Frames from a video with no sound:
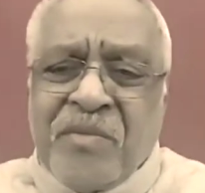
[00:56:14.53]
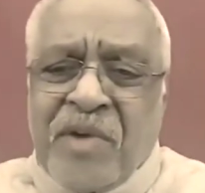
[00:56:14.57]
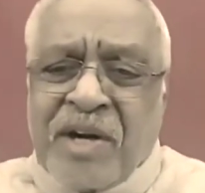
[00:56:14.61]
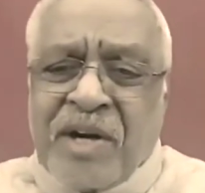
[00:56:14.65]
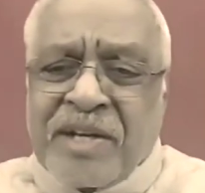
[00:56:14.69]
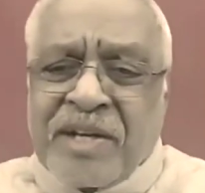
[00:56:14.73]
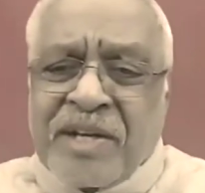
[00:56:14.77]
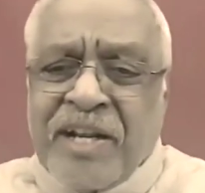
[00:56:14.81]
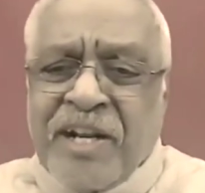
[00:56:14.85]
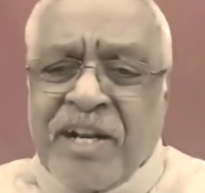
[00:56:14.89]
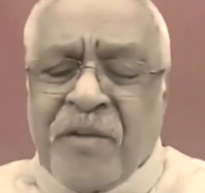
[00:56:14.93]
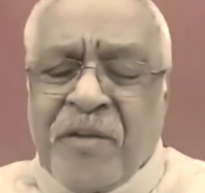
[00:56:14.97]

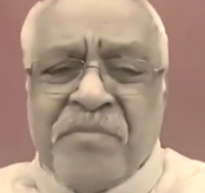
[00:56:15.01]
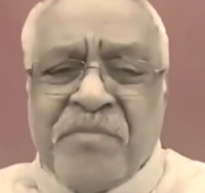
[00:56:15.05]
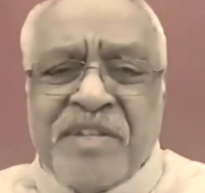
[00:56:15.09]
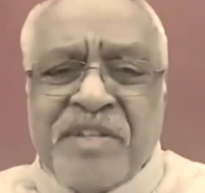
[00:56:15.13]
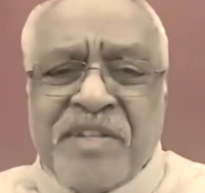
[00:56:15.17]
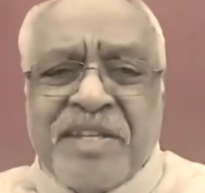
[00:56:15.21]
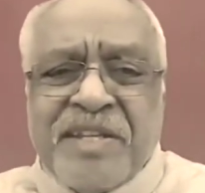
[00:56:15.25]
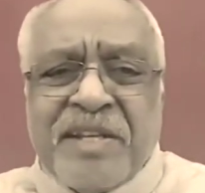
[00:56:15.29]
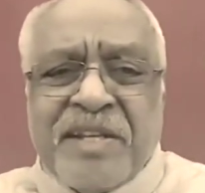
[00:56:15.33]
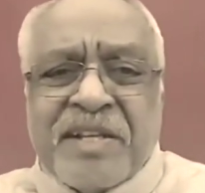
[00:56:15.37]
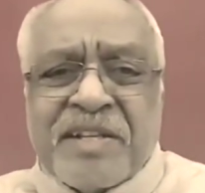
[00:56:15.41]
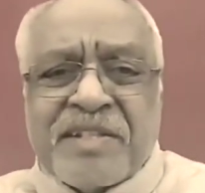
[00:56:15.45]
What kind of
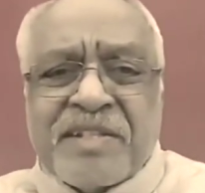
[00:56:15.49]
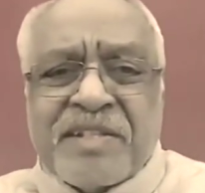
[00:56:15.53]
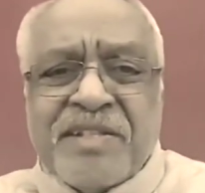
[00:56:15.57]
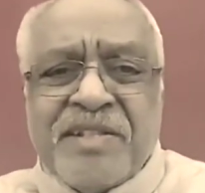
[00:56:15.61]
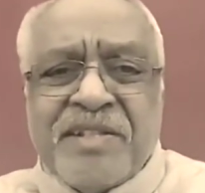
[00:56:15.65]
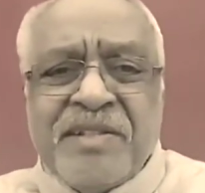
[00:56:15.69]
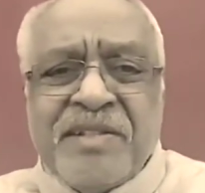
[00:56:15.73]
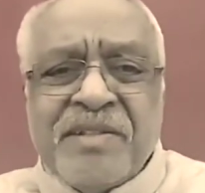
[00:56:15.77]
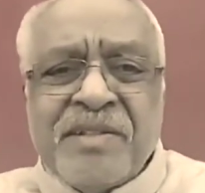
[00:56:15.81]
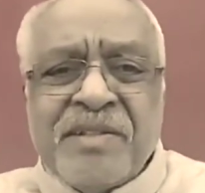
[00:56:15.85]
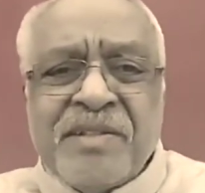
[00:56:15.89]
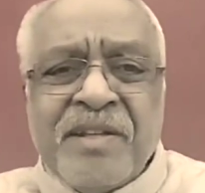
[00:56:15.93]
busyness?
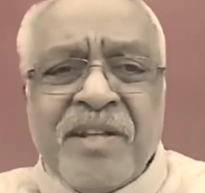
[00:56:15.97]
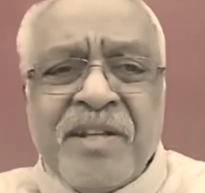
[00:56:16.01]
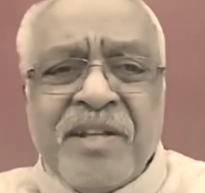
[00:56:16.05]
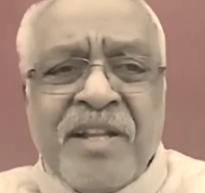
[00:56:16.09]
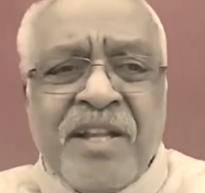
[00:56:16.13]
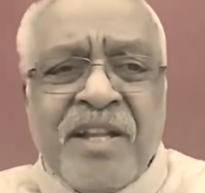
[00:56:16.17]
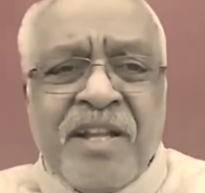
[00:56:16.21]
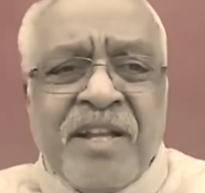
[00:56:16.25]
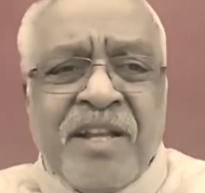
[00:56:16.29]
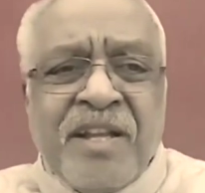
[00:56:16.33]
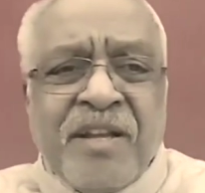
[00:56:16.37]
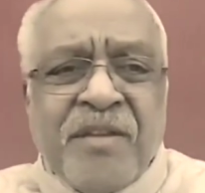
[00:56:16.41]

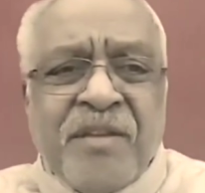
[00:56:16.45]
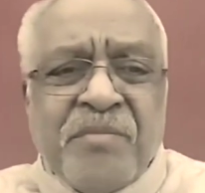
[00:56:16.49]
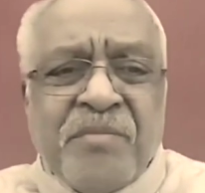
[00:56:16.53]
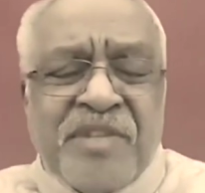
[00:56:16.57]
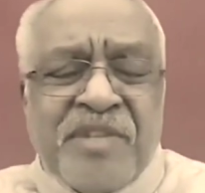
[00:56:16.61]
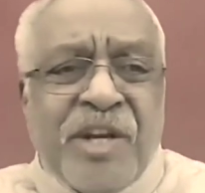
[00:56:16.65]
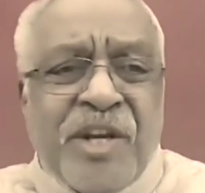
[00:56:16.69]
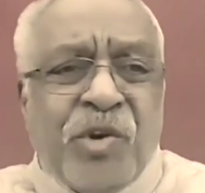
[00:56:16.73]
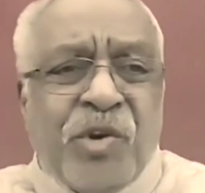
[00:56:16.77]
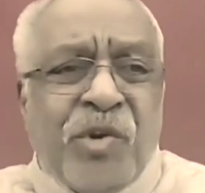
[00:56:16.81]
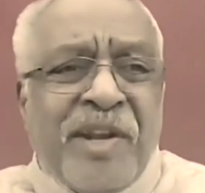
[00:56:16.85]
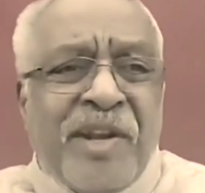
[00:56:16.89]

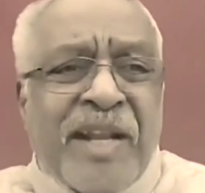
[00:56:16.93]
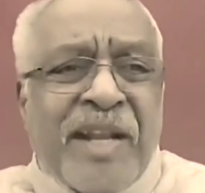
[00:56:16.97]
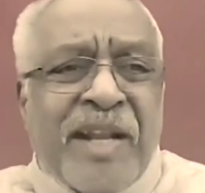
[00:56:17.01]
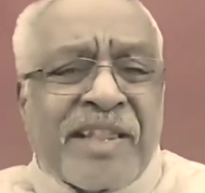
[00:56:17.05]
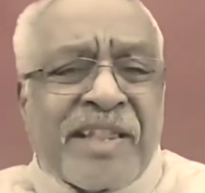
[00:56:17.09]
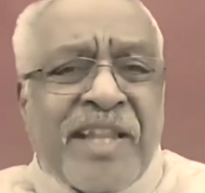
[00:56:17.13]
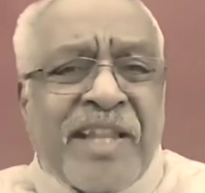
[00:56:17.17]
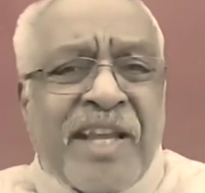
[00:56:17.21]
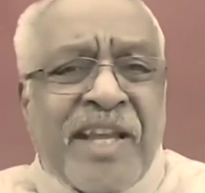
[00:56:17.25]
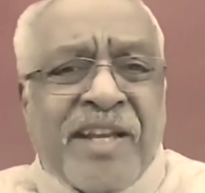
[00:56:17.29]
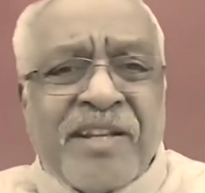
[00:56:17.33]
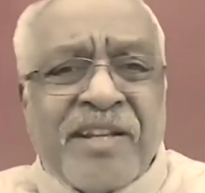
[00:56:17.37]
Busy doing
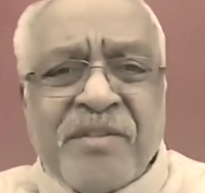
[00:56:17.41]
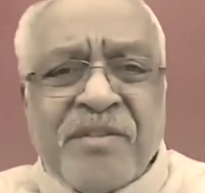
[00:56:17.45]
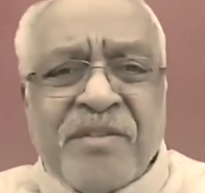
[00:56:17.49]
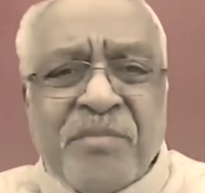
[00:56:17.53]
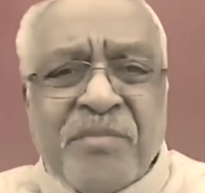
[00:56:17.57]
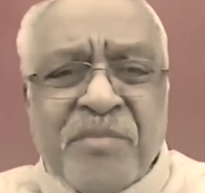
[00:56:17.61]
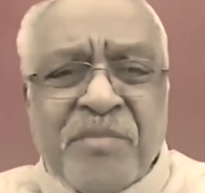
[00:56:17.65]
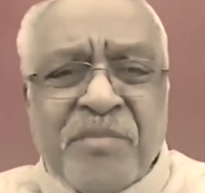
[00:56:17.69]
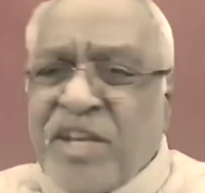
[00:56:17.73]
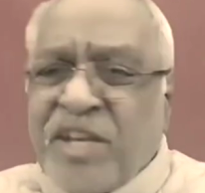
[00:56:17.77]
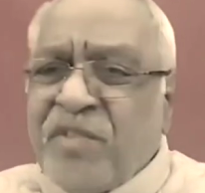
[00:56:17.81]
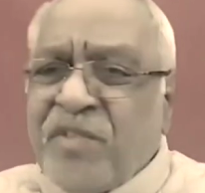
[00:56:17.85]
nothing,
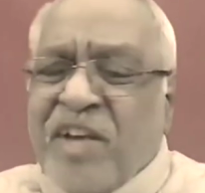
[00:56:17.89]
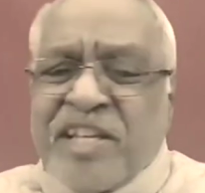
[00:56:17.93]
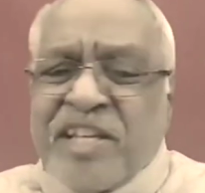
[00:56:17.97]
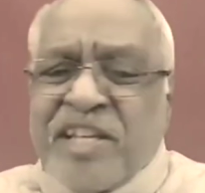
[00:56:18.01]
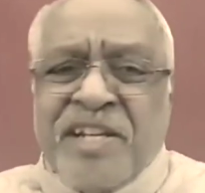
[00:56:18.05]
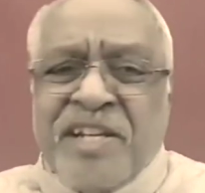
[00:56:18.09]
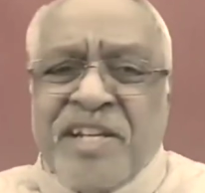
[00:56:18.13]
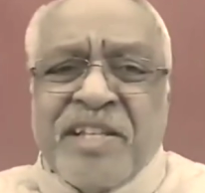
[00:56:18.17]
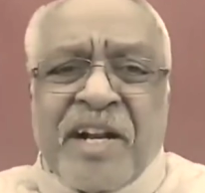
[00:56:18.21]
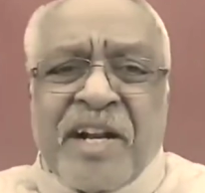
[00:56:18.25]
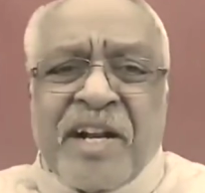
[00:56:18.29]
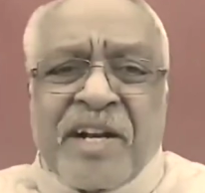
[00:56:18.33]
busy
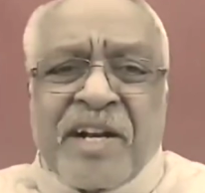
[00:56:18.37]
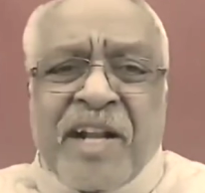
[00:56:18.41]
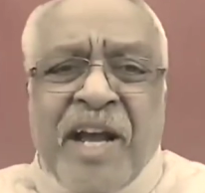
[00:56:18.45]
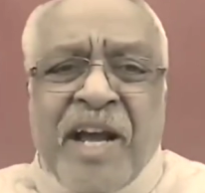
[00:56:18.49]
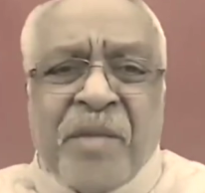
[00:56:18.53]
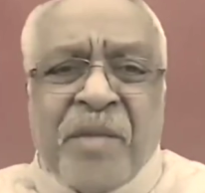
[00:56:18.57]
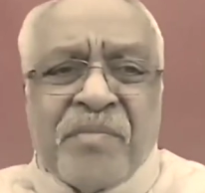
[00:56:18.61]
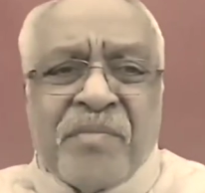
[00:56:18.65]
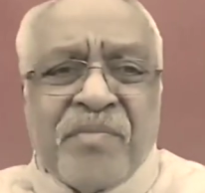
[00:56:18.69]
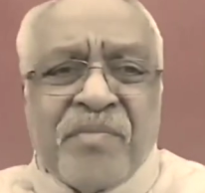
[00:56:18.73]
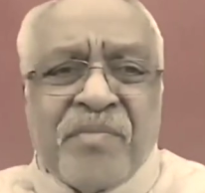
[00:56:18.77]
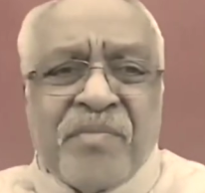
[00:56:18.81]
wasting their
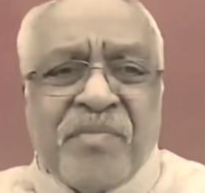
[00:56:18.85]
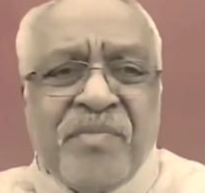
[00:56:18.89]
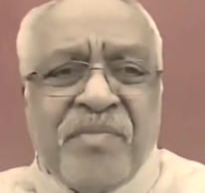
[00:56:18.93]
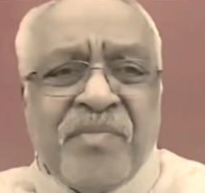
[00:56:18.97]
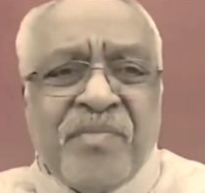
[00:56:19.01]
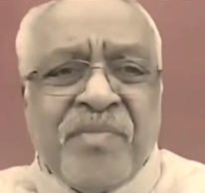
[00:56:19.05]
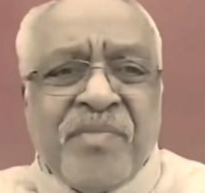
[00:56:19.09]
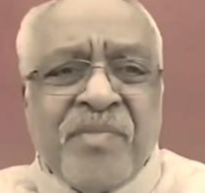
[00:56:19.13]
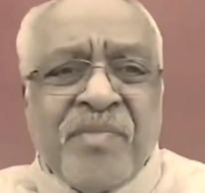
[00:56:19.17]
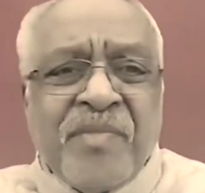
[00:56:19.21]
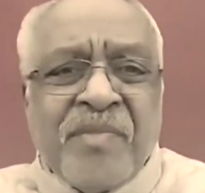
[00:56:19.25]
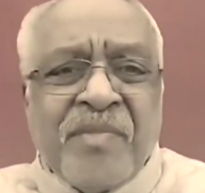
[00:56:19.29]
time.
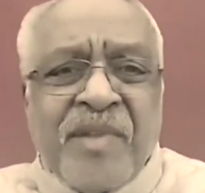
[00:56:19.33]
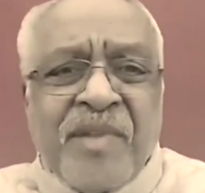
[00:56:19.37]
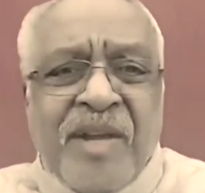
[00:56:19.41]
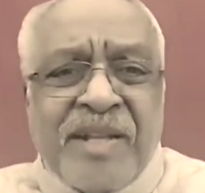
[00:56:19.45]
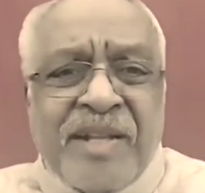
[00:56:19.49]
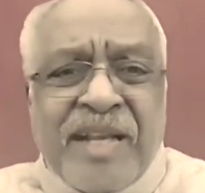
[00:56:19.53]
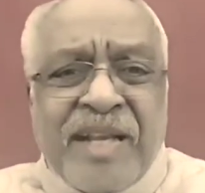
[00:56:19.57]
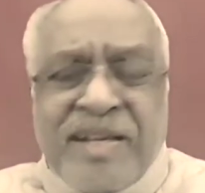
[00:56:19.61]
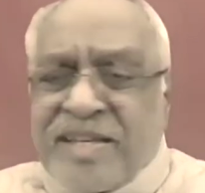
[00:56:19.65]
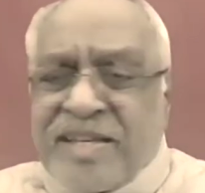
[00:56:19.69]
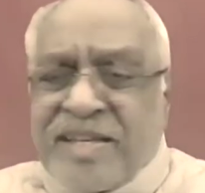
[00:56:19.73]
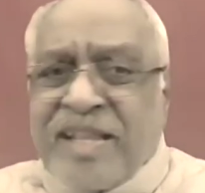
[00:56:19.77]

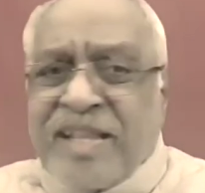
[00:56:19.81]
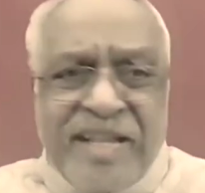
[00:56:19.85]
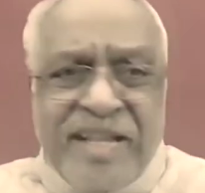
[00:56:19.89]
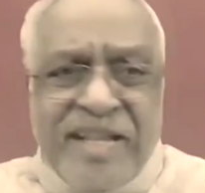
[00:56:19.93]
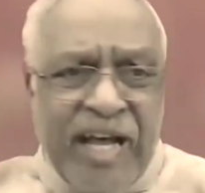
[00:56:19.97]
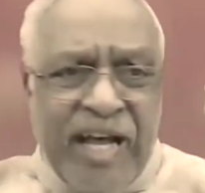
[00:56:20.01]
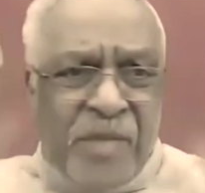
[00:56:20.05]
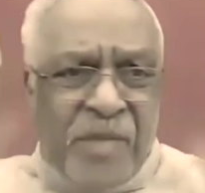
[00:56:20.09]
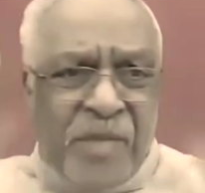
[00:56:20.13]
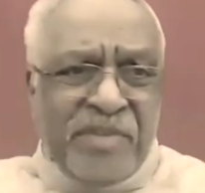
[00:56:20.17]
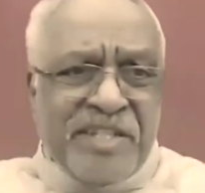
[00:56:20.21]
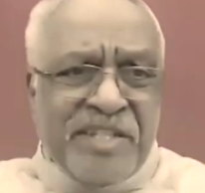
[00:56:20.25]
And they say
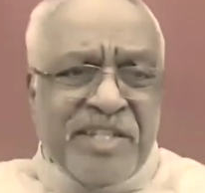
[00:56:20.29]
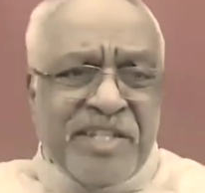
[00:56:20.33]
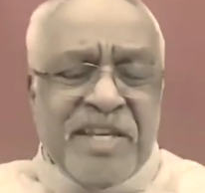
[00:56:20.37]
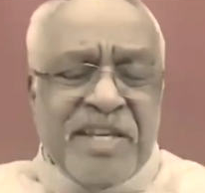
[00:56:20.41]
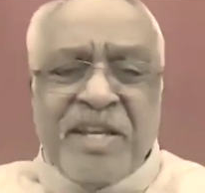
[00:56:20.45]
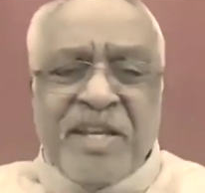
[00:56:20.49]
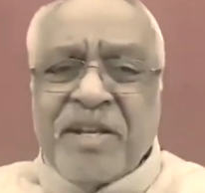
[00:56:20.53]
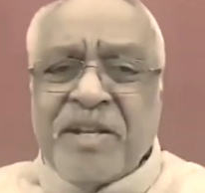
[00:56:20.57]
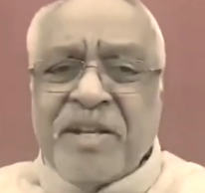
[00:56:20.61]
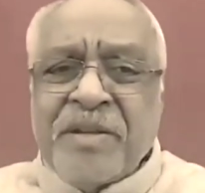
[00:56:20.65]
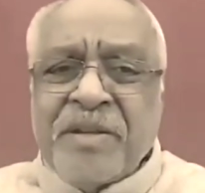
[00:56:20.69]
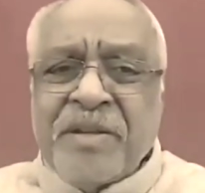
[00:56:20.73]
that they are
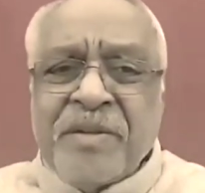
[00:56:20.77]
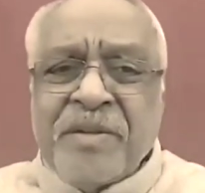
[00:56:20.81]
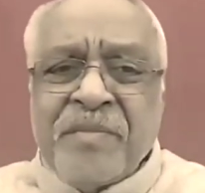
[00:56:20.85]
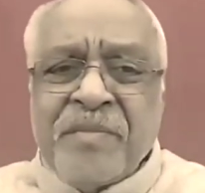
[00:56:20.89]
busy.